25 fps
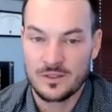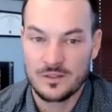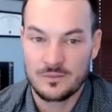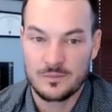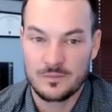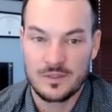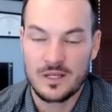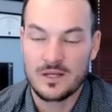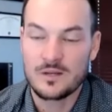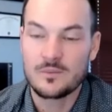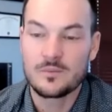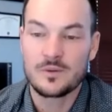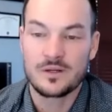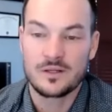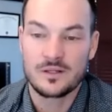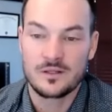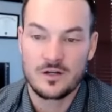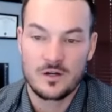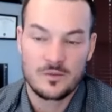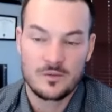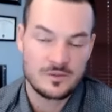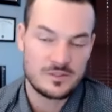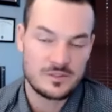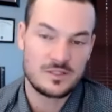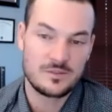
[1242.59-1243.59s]
I mean, anybody,
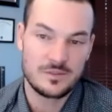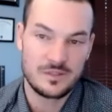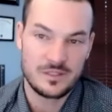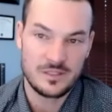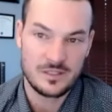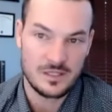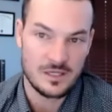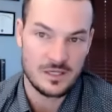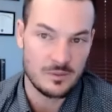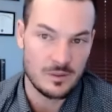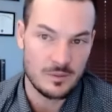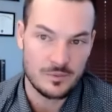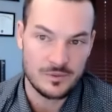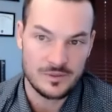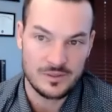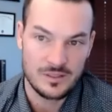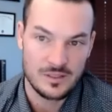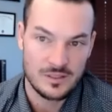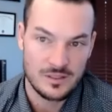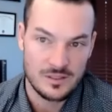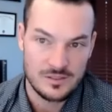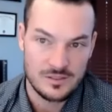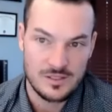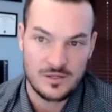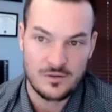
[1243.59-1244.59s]
almost anybody, can come up with
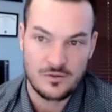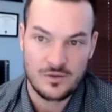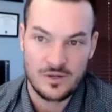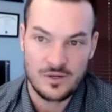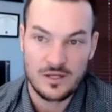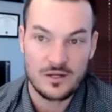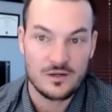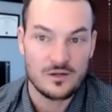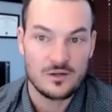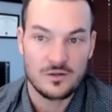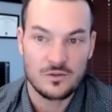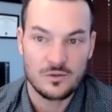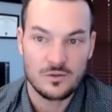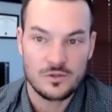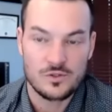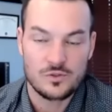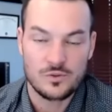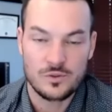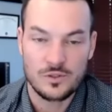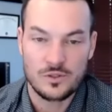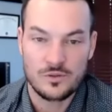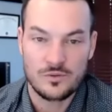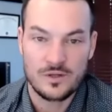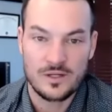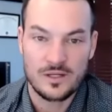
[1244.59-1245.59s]
10 grand or, or
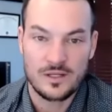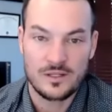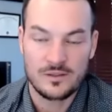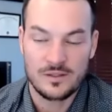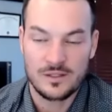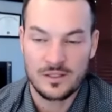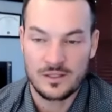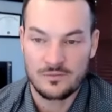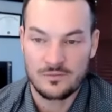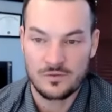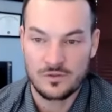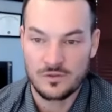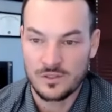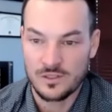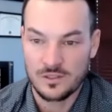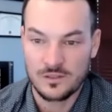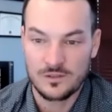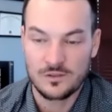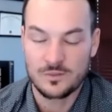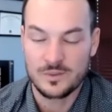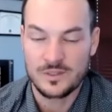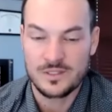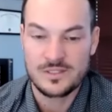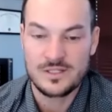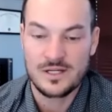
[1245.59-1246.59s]
20 grand, like if you get a
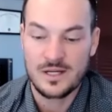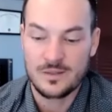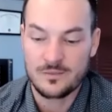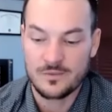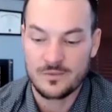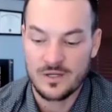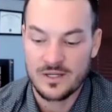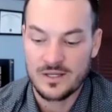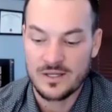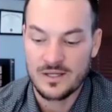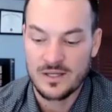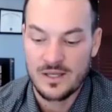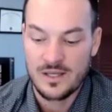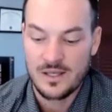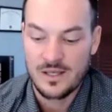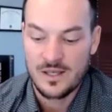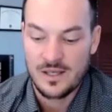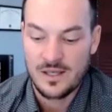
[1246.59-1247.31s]
little bit of time, right?